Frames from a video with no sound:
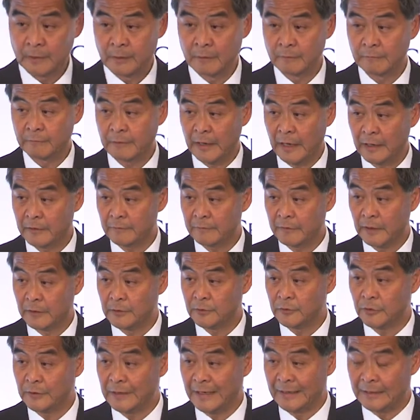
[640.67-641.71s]

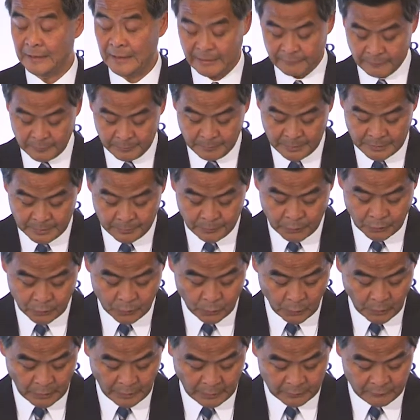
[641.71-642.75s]
511 people
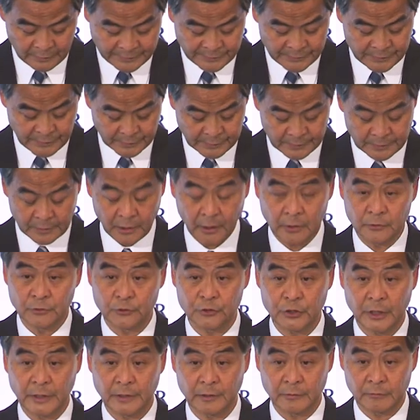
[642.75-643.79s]
were arrested on
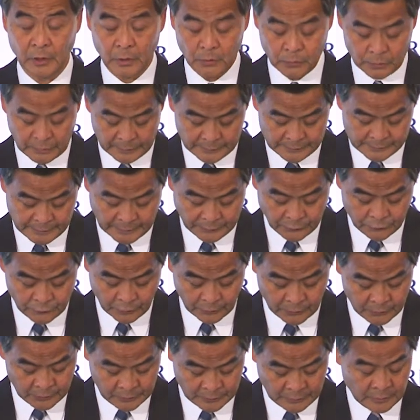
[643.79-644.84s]
Chater Road
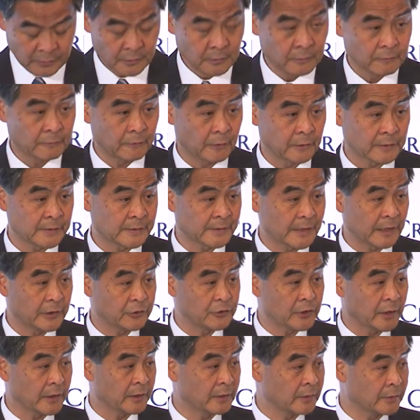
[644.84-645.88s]
Central for
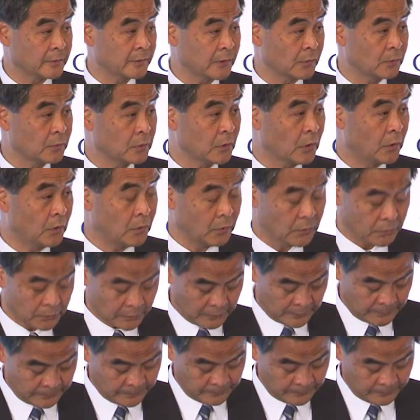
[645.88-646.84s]
staging the so-called